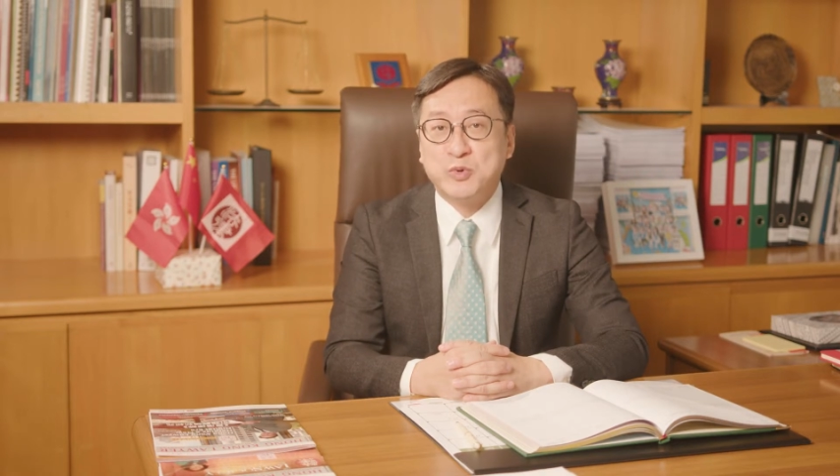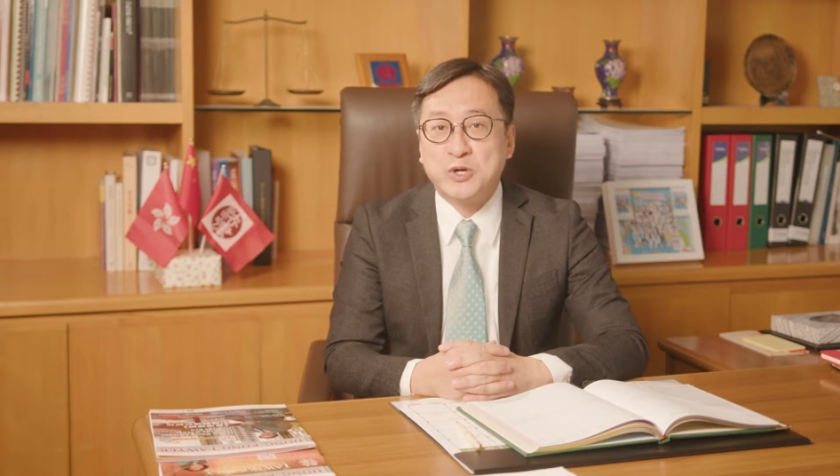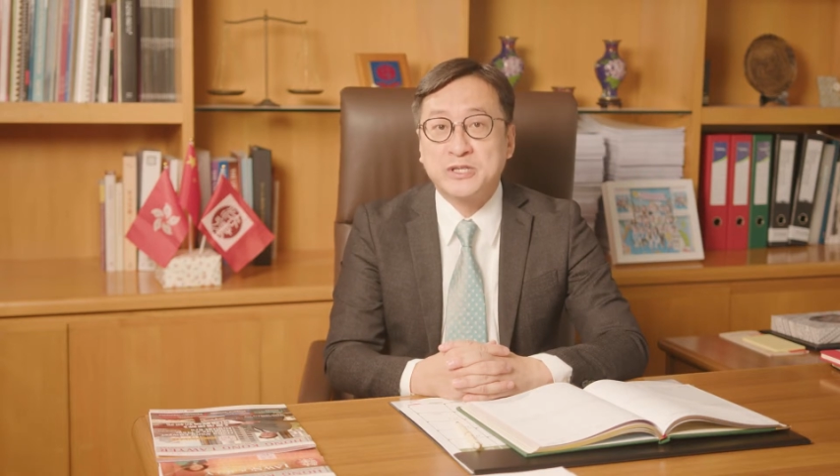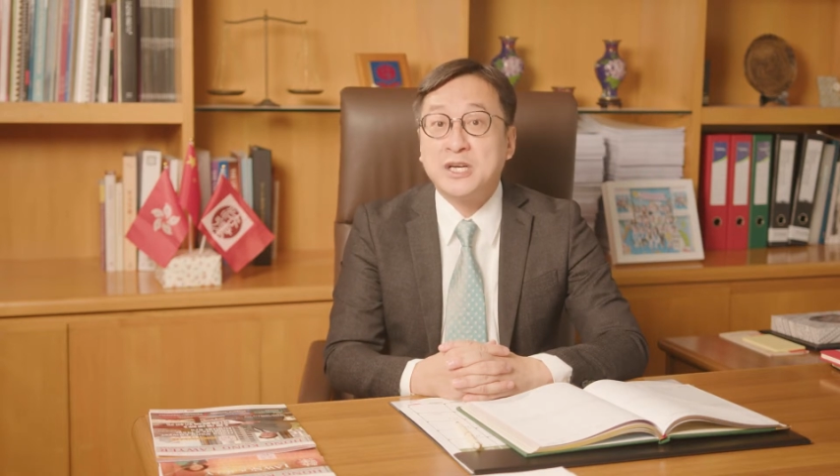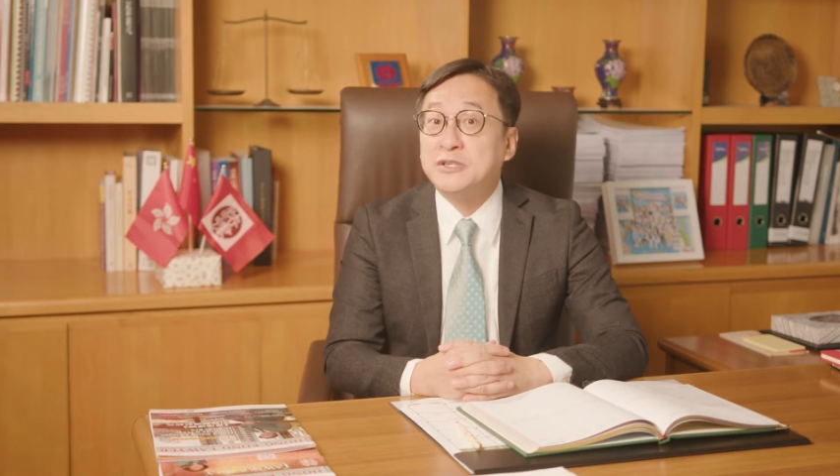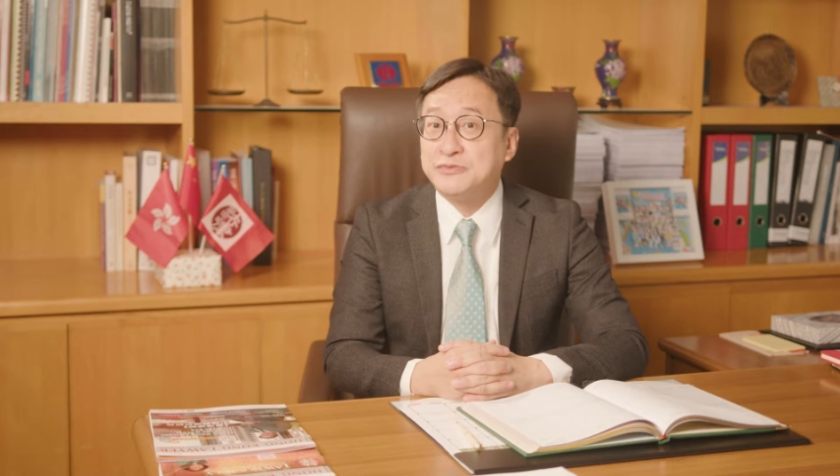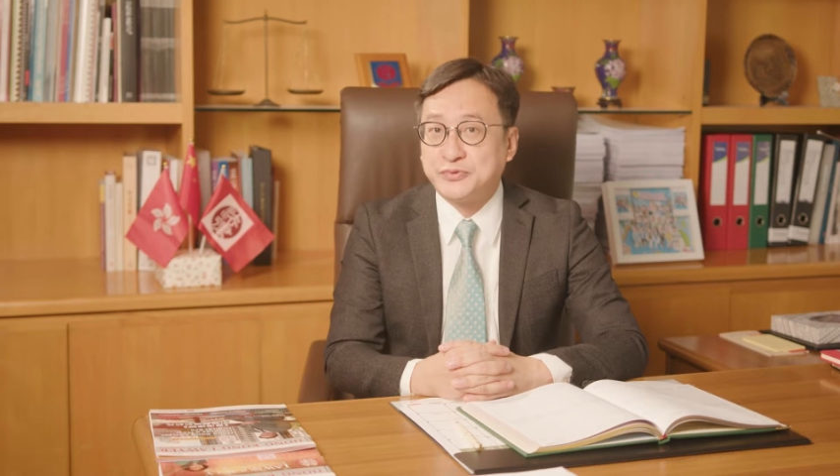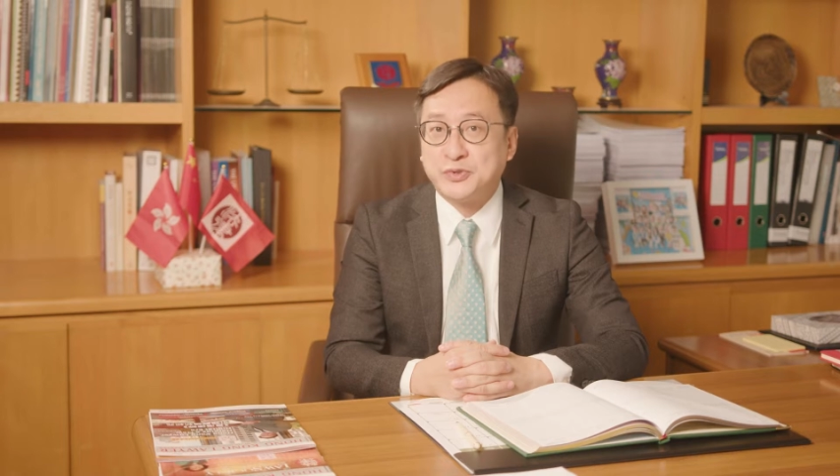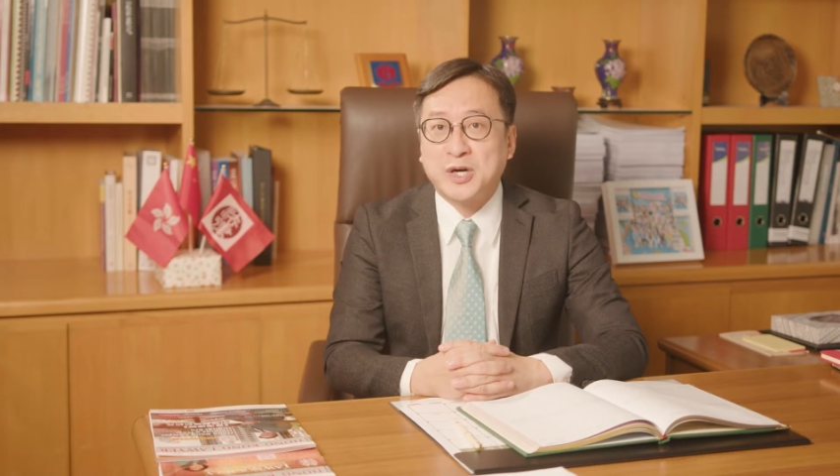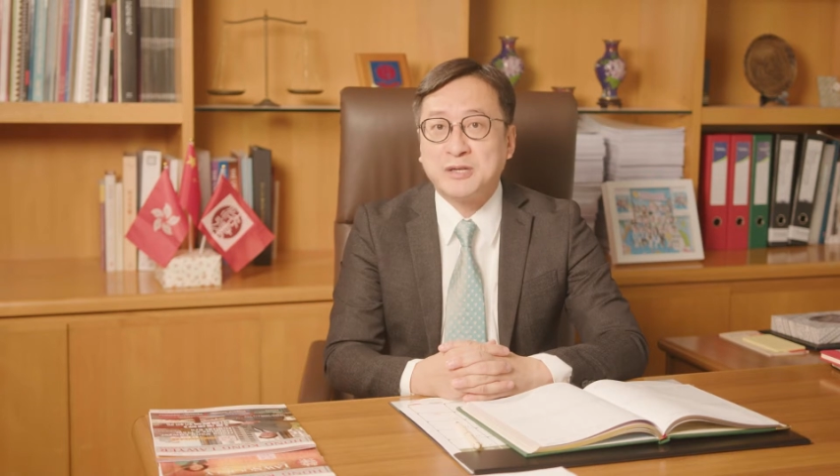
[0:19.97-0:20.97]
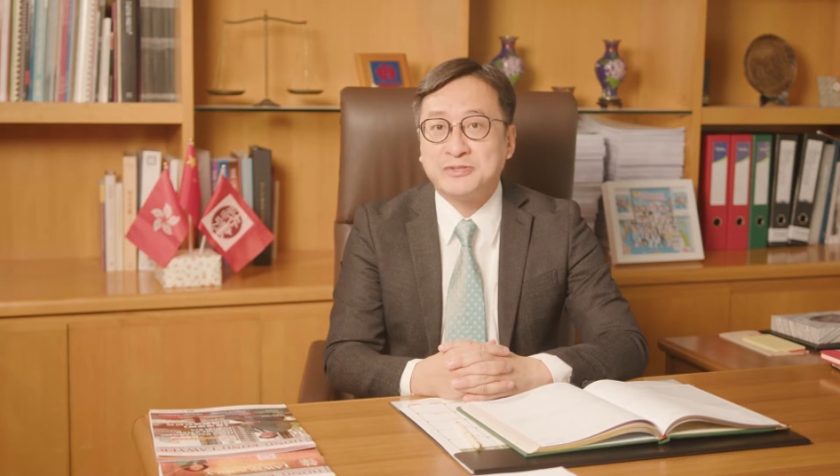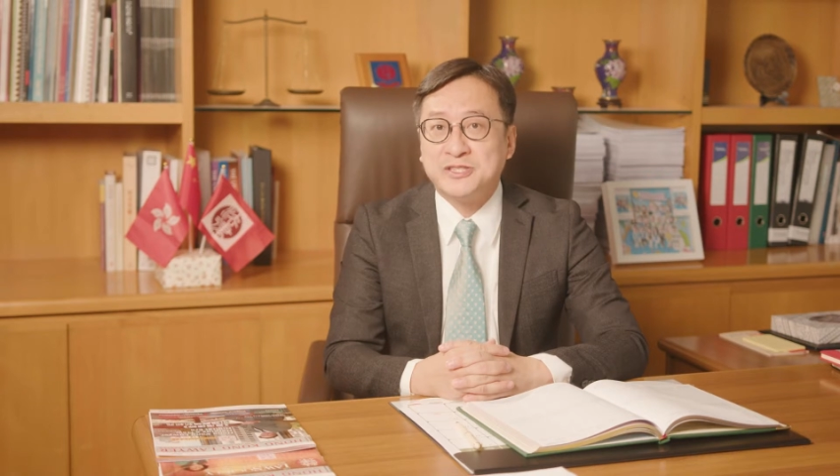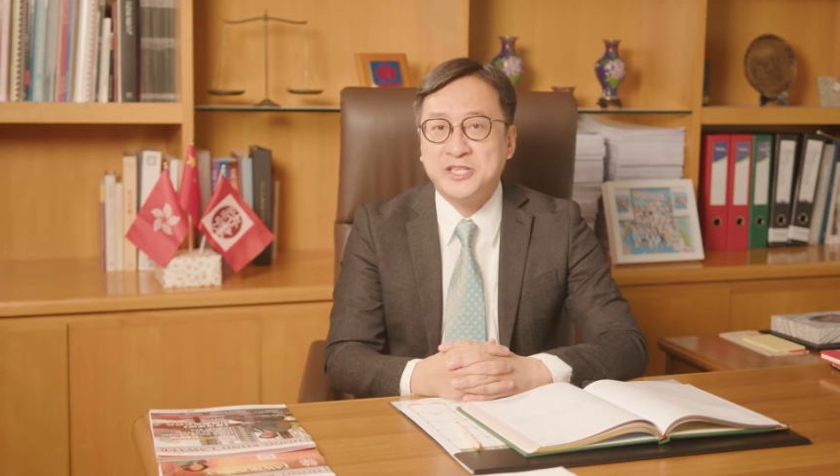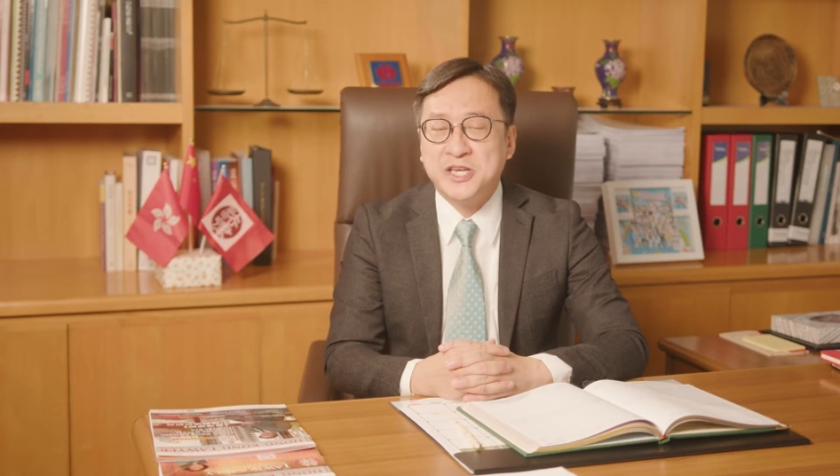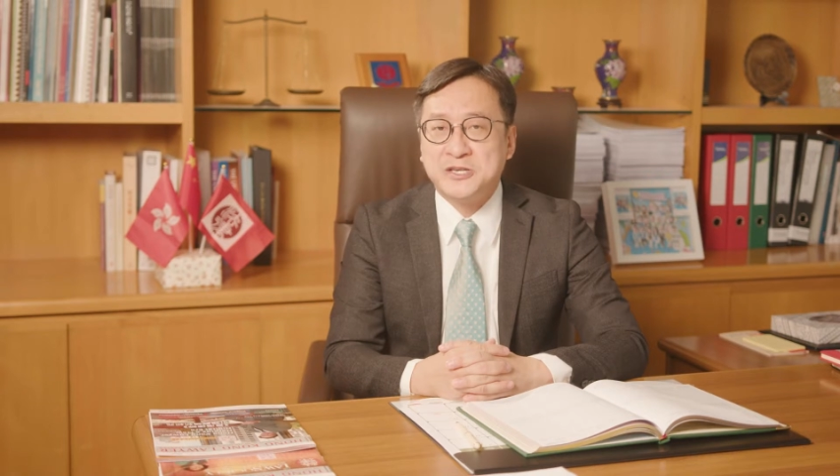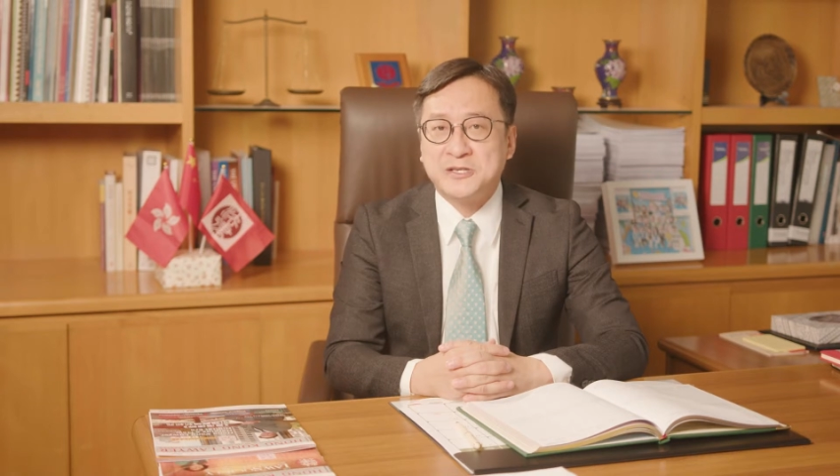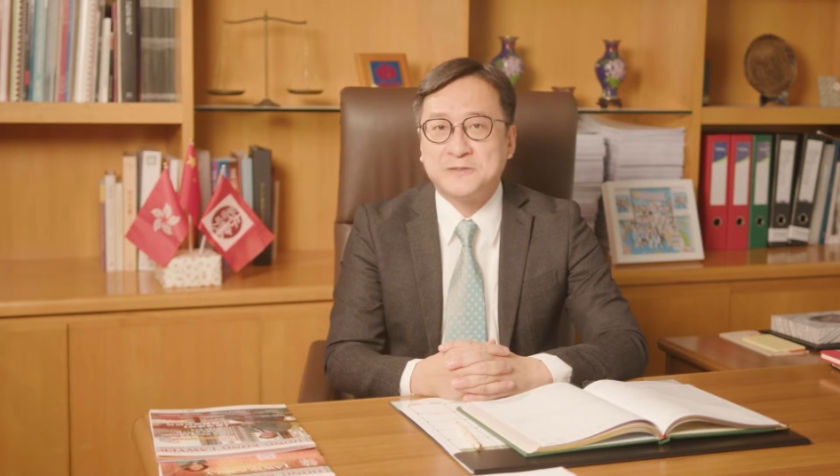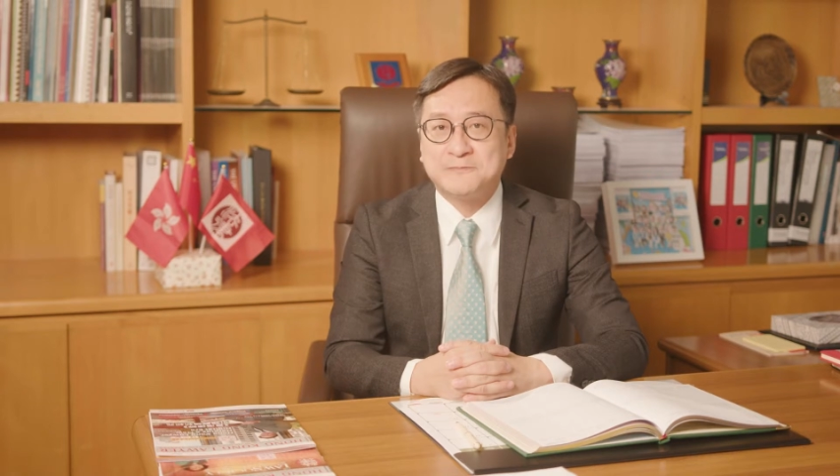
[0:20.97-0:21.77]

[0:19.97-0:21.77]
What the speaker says: work throughout the year.